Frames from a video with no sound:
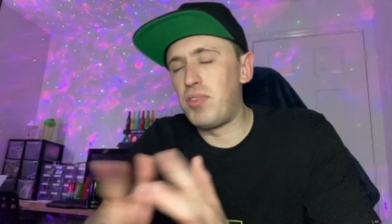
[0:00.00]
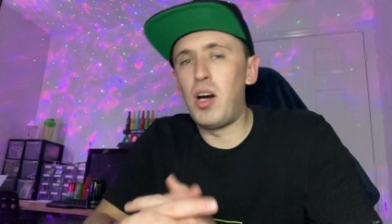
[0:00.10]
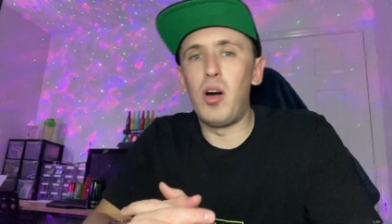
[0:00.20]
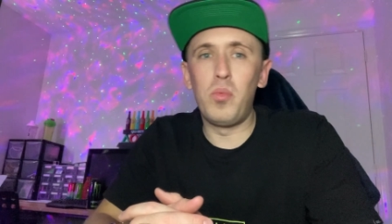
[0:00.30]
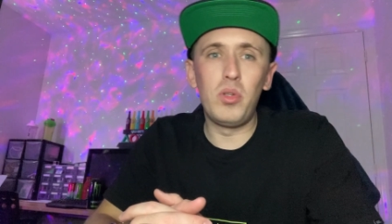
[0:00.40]

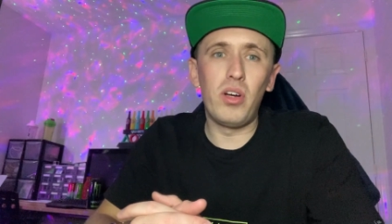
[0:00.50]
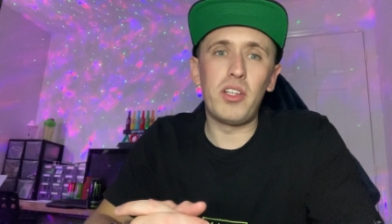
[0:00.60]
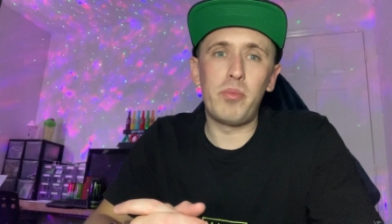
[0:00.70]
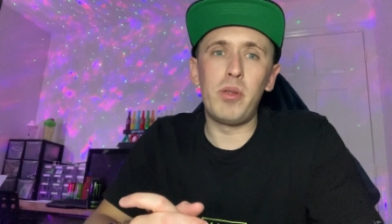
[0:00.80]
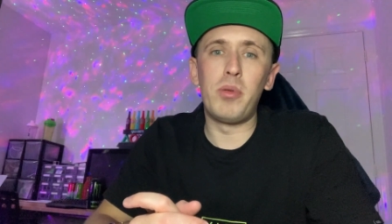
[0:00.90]
I, would like
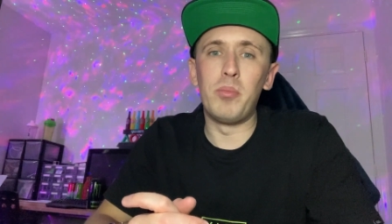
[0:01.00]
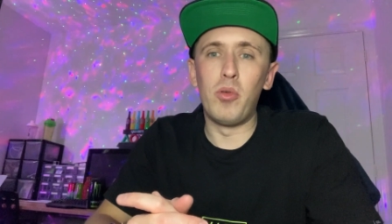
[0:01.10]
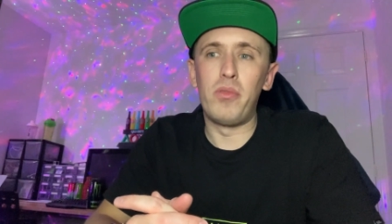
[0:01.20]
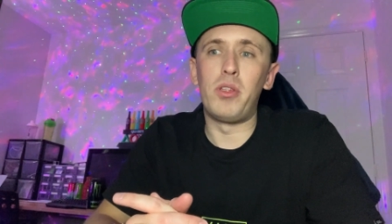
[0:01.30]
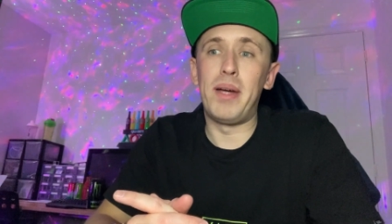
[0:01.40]
it to be a bit
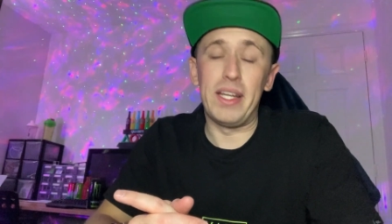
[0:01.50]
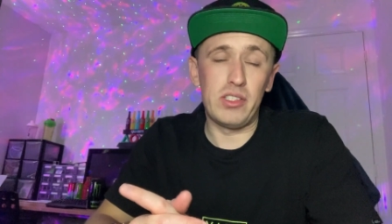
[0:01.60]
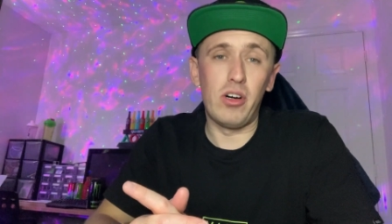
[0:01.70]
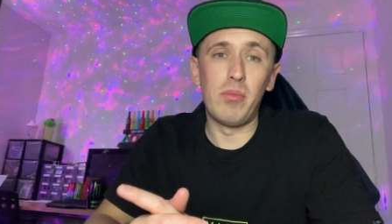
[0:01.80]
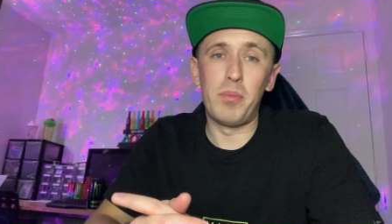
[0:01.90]
more for the amount of
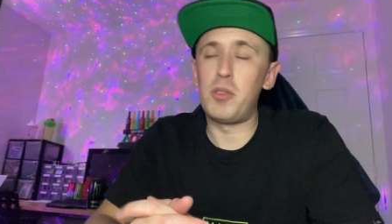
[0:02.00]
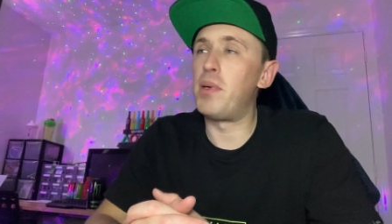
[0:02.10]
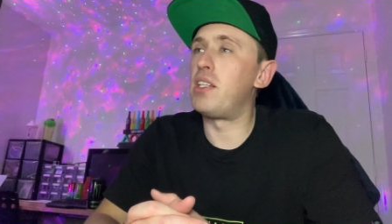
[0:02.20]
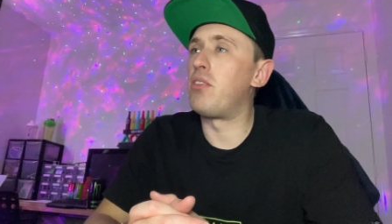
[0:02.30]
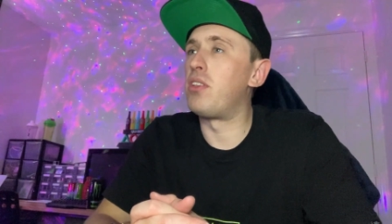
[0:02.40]
time I'm
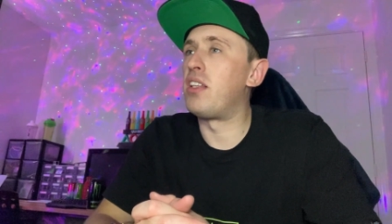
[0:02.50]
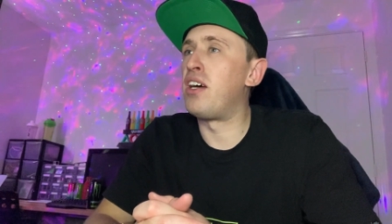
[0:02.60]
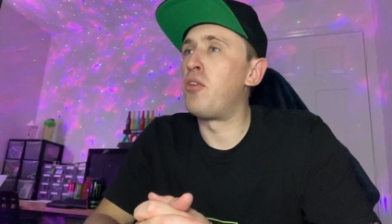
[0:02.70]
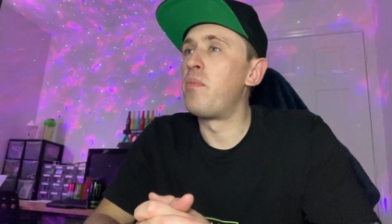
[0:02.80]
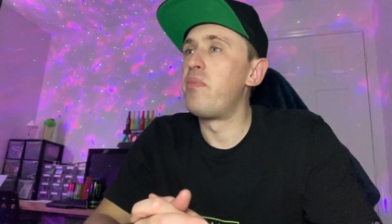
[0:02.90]
spending on it now.